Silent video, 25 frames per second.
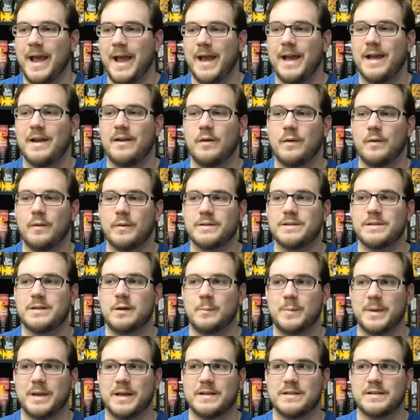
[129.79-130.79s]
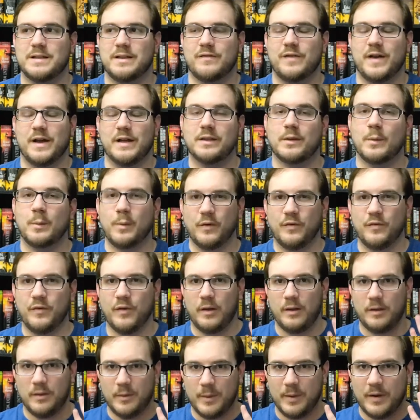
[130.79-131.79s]
And also because of the fact that we're
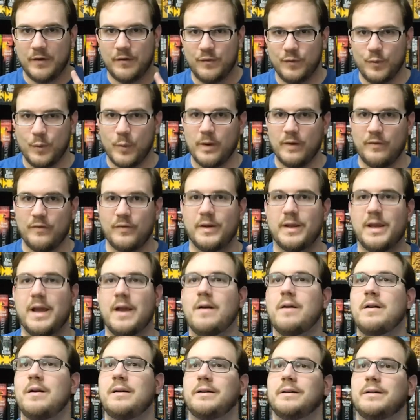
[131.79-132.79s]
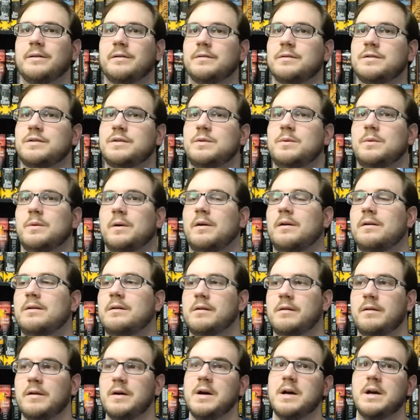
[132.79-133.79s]
following four different characters who are
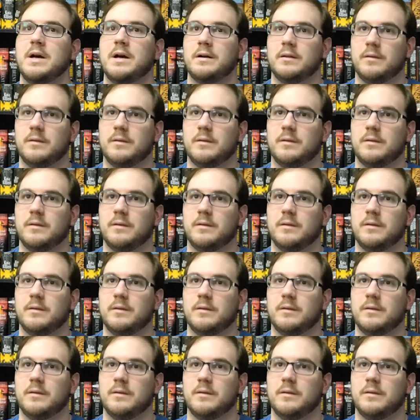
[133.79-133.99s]
all